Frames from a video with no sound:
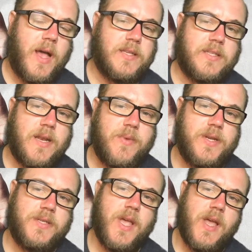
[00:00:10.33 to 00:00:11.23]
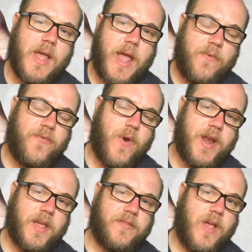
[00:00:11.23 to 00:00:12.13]
syllabus. For
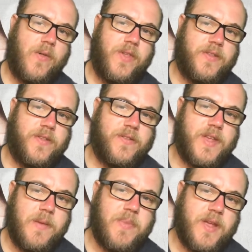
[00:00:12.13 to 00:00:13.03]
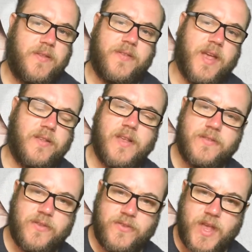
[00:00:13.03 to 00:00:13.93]
Edexcel, this is CP6. That's
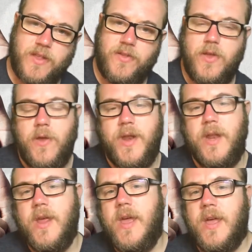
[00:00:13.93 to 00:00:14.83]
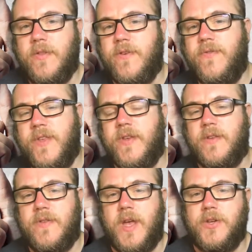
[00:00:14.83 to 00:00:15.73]
the sixth unit in the
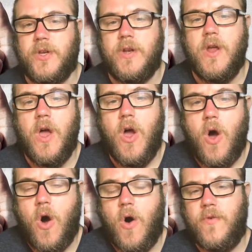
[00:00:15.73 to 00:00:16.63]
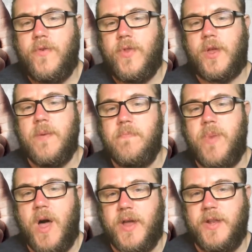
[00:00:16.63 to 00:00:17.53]
physics section of the
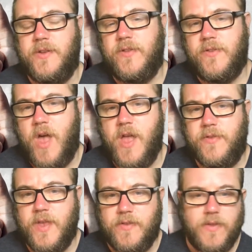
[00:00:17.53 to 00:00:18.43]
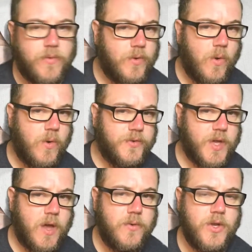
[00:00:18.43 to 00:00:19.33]
Combined Sciences. This will
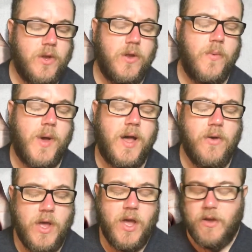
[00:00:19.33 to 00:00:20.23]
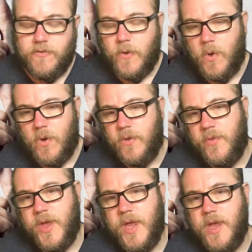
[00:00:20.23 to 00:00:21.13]
also do you well for
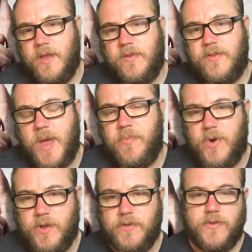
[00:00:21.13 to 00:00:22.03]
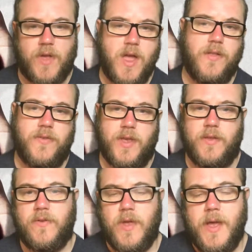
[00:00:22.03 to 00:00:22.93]
the separate sciences.